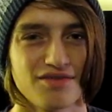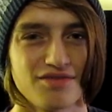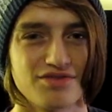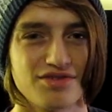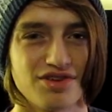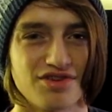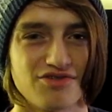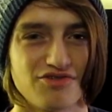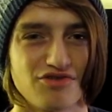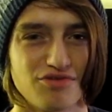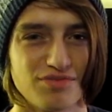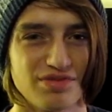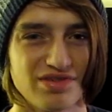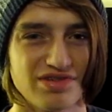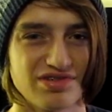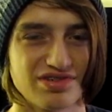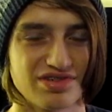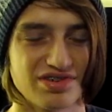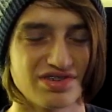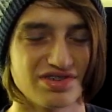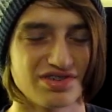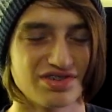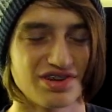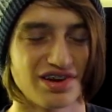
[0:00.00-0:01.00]

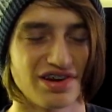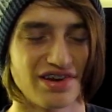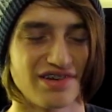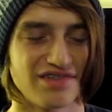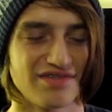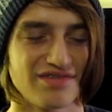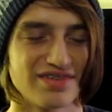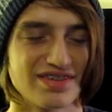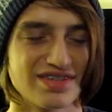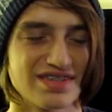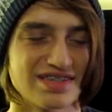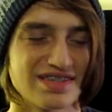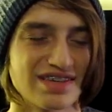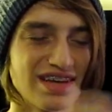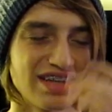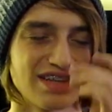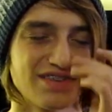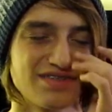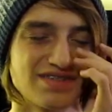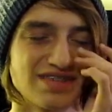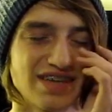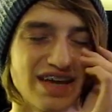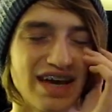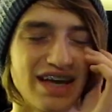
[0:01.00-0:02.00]
distribution chart, which is kind
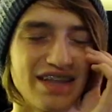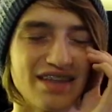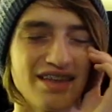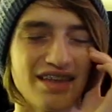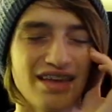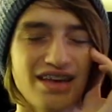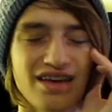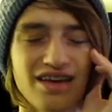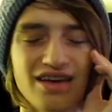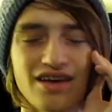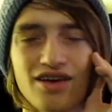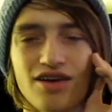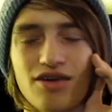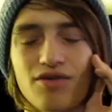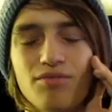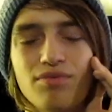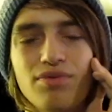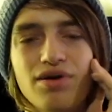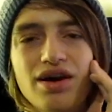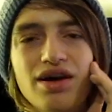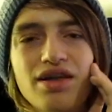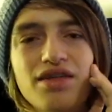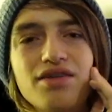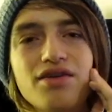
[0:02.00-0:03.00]
of sad,
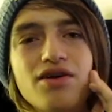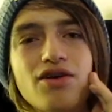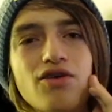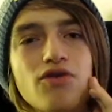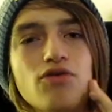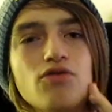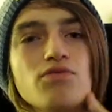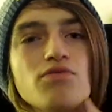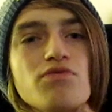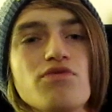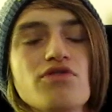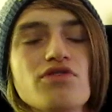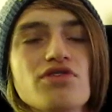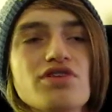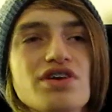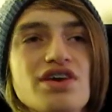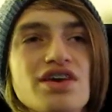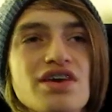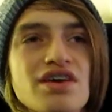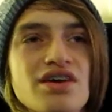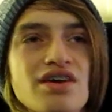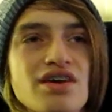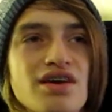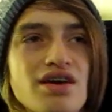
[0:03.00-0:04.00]
but
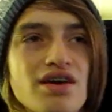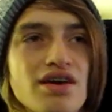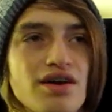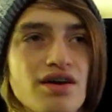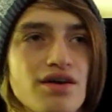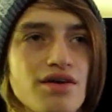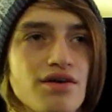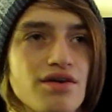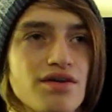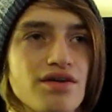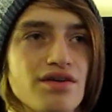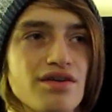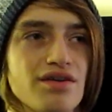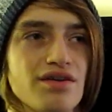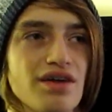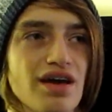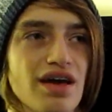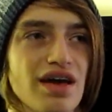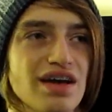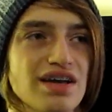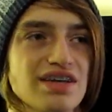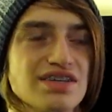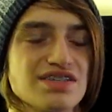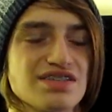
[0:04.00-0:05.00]
hopefully
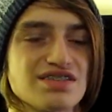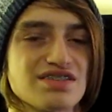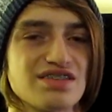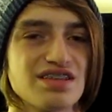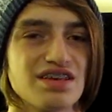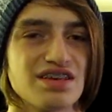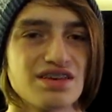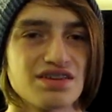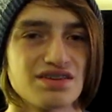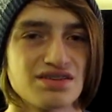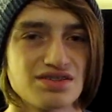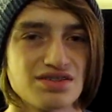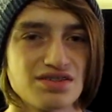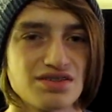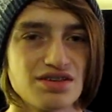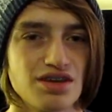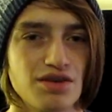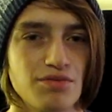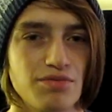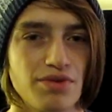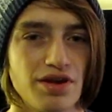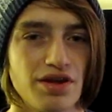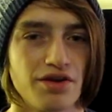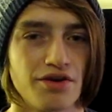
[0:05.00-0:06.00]
as things
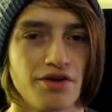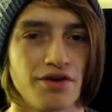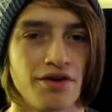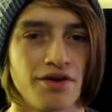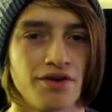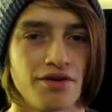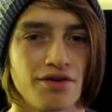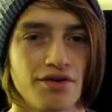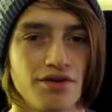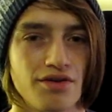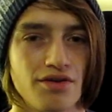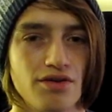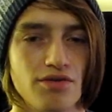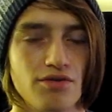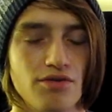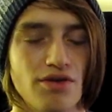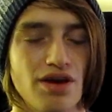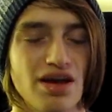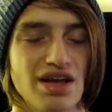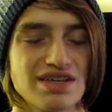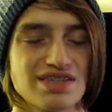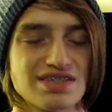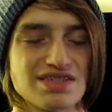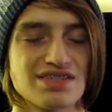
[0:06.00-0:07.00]
get better, or
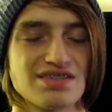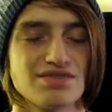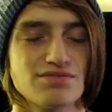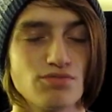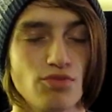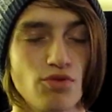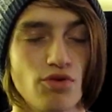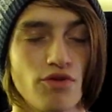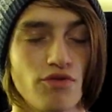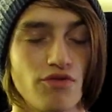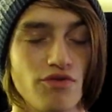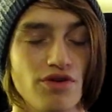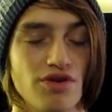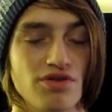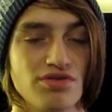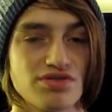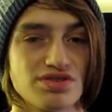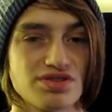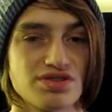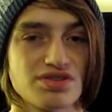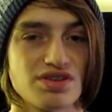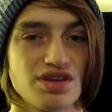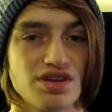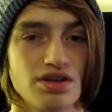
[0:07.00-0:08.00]
as more
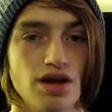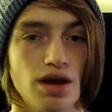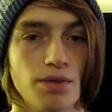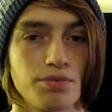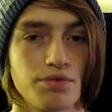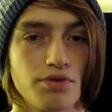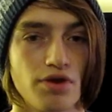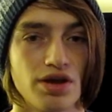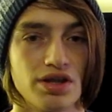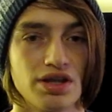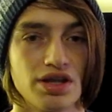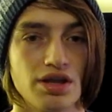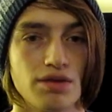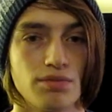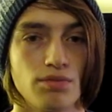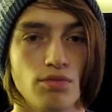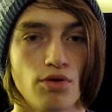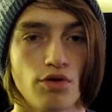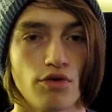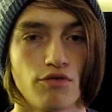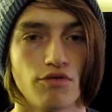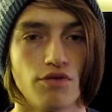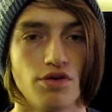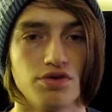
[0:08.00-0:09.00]
phones get upgraded and
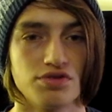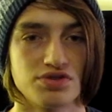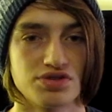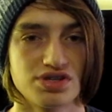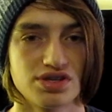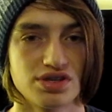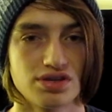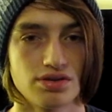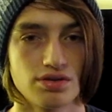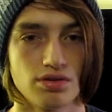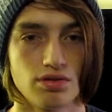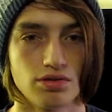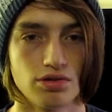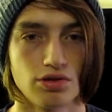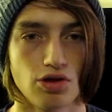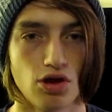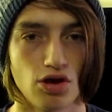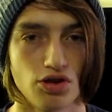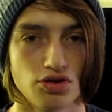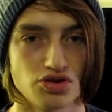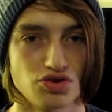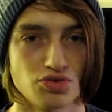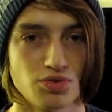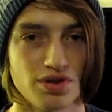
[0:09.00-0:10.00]
more phones
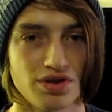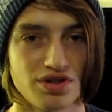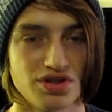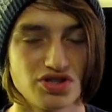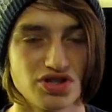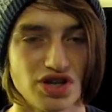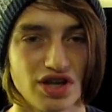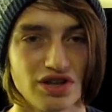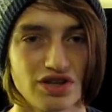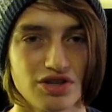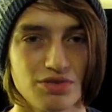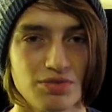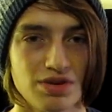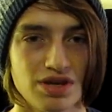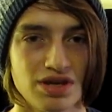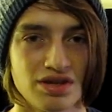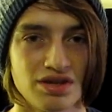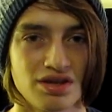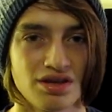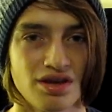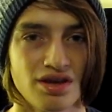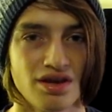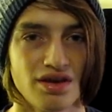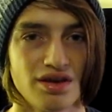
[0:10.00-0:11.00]
launch with Jelly
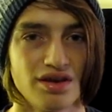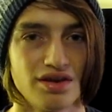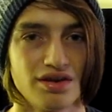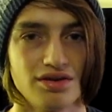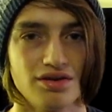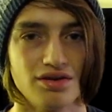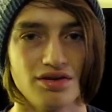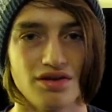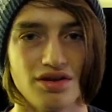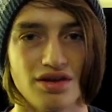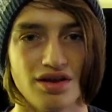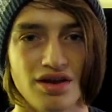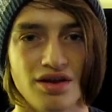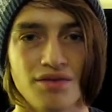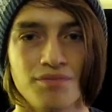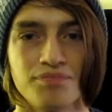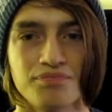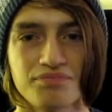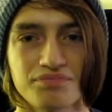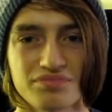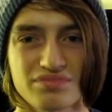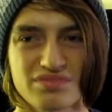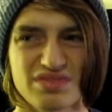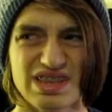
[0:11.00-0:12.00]
Bean. It'll
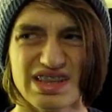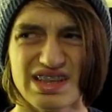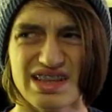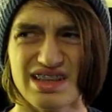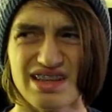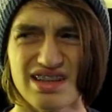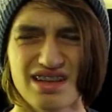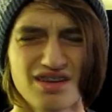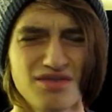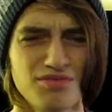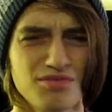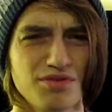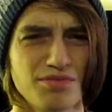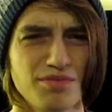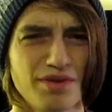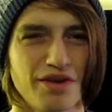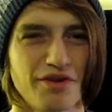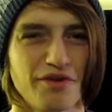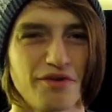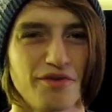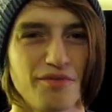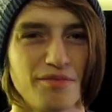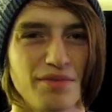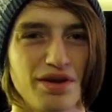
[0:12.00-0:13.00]
be
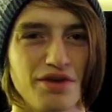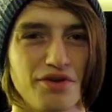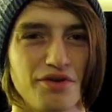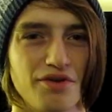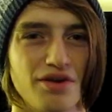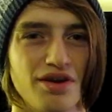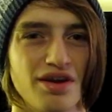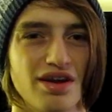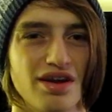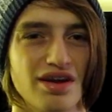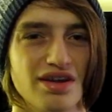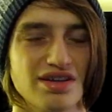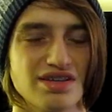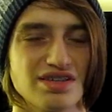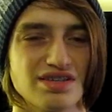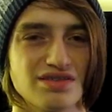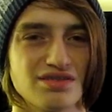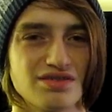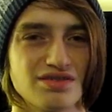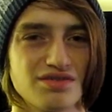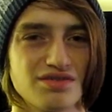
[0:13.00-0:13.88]
better and better as